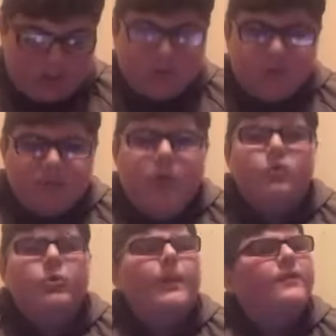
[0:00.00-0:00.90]
not
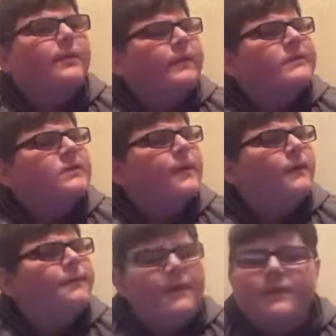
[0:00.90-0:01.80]
sure about the capacity. It's
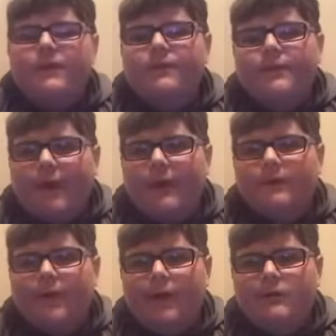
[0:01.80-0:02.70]
about
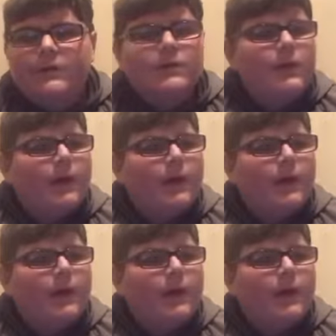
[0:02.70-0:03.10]
55,000.